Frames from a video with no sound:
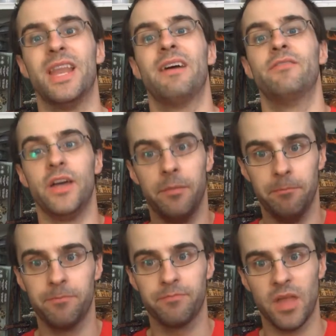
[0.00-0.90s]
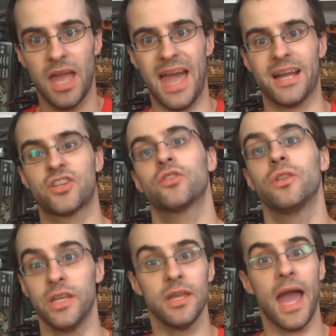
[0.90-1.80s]
and have them
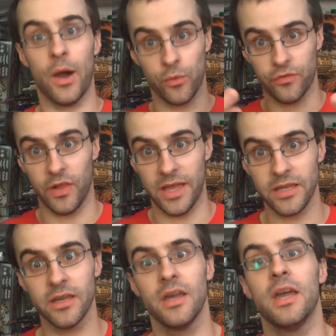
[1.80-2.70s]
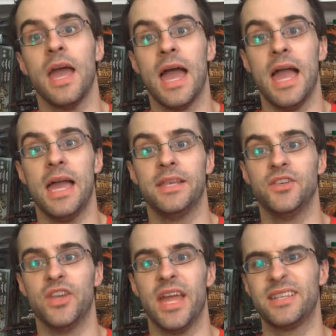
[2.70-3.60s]
actually outflank,
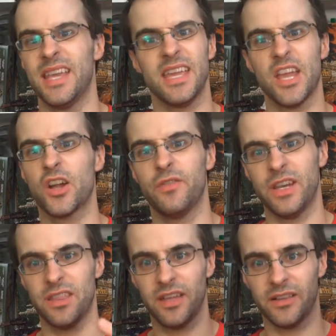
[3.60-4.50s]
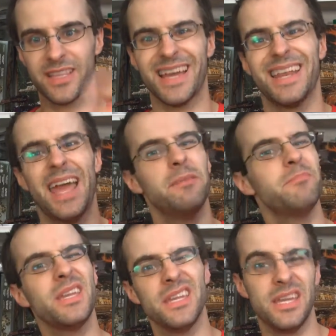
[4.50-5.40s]
and take care of anything like that.
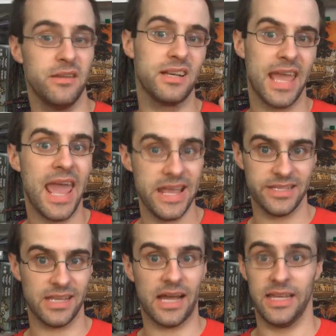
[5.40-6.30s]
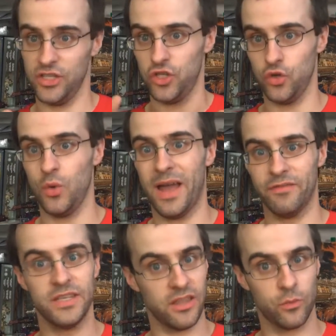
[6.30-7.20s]
And B, in case I do
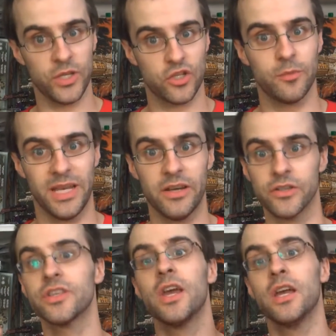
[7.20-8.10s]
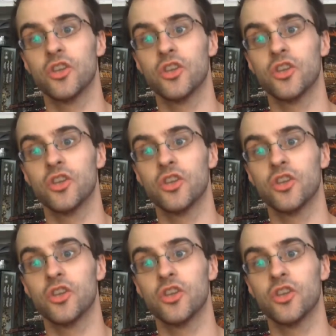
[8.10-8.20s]
have the Deathwing Terminators